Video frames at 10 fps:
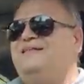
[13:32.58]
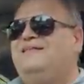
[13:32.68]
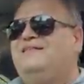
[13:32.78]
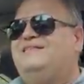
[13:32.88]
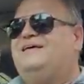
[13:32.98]

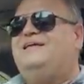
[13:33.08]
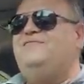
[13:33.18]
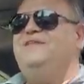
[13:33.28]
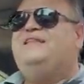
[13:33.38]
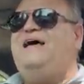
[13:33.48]
that
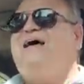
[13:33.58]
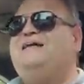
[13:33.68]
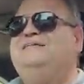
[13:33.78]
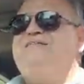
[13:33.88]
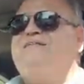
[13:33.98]
even that
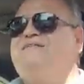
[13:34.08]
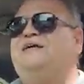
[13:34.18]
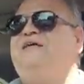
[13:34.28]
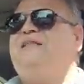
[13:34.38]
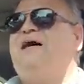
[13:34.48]
is
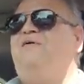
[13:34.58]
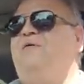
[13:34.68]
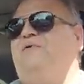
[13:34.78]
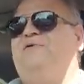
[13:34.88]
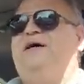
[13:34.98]

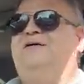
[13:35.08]
unallowable now.